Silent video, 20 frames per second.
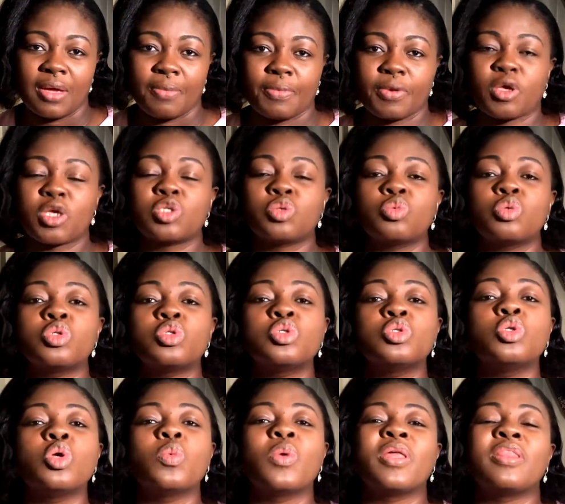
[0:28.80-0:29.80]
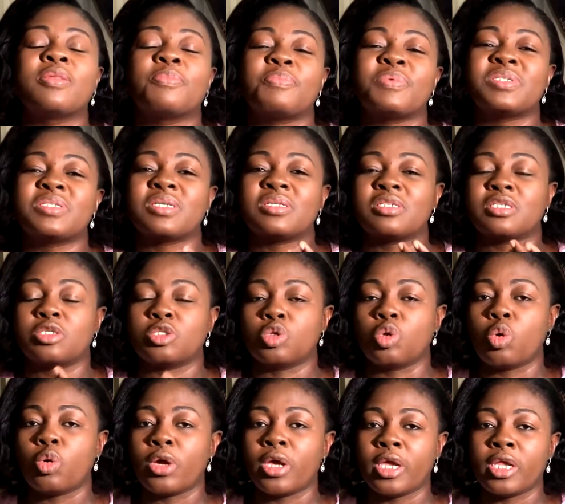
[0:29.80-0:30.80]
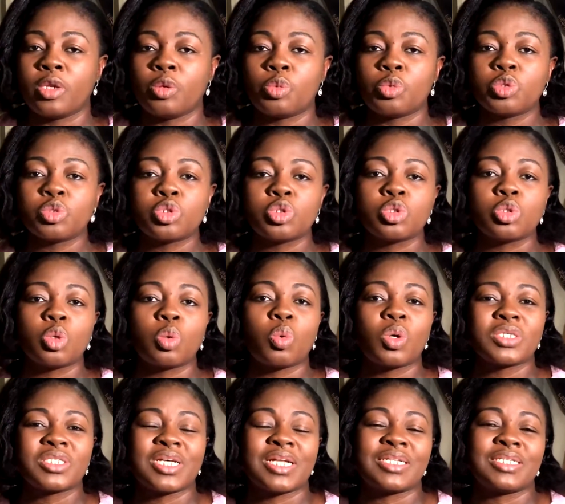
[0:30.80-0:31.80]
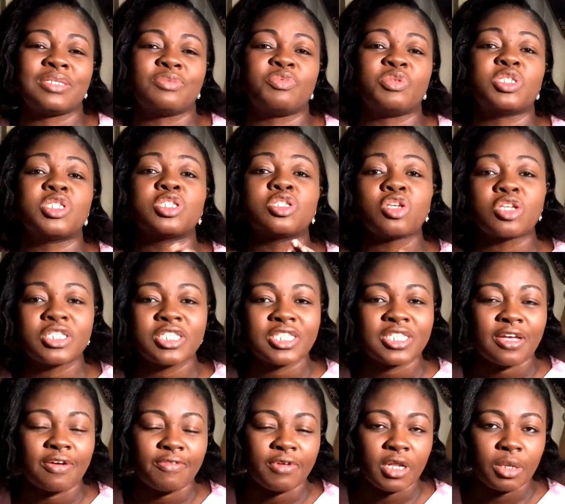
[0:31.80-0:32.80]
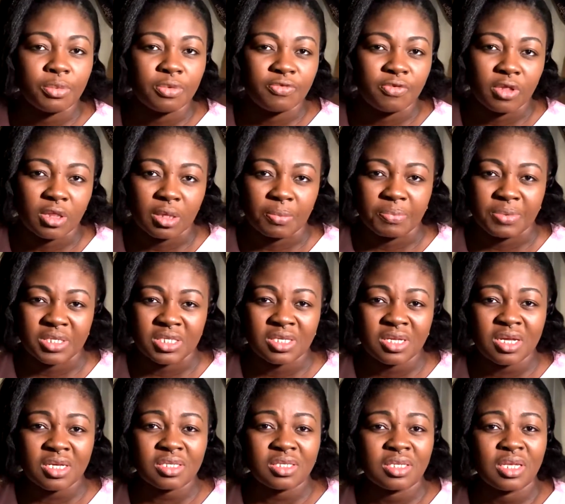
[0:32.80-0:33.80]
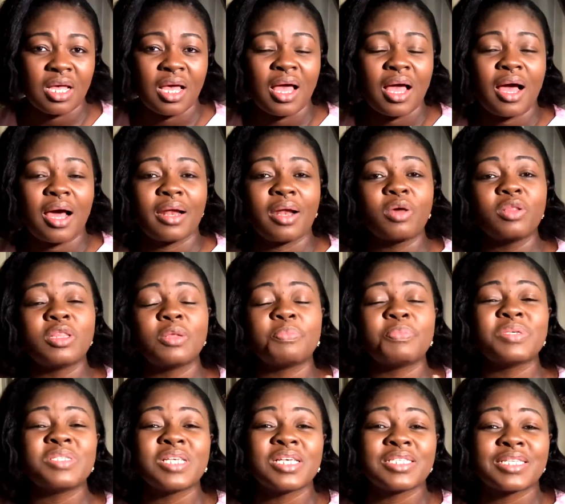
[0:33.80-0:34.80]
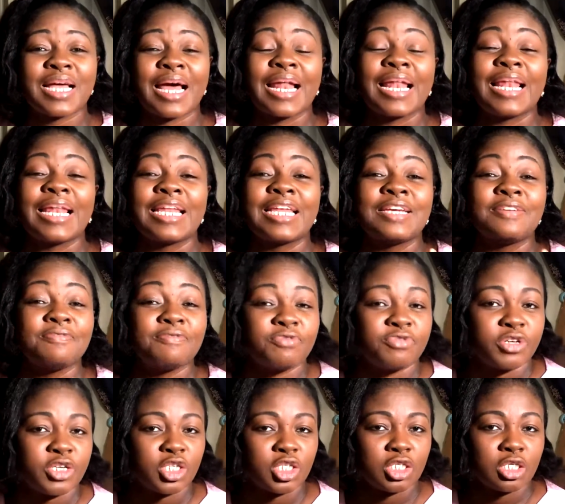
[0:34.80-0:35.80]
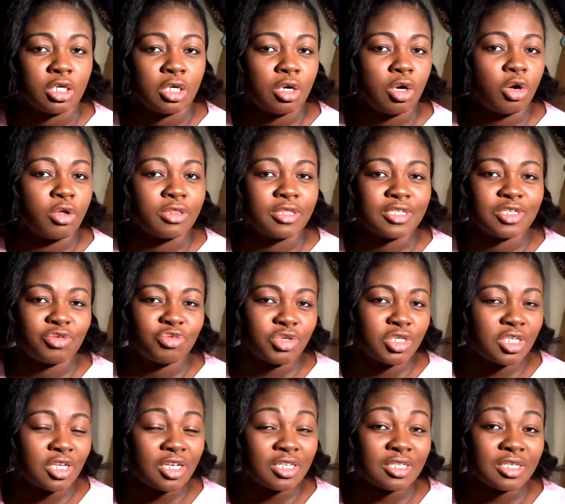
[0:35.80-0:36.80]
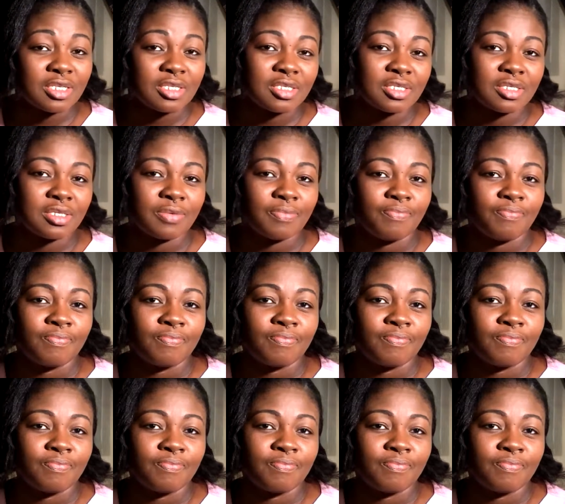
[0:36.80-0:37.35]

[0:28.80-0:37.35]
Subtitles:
because we want to know where the business is going. We want to know what are the resources available for the business and how the business can leverage on these resources.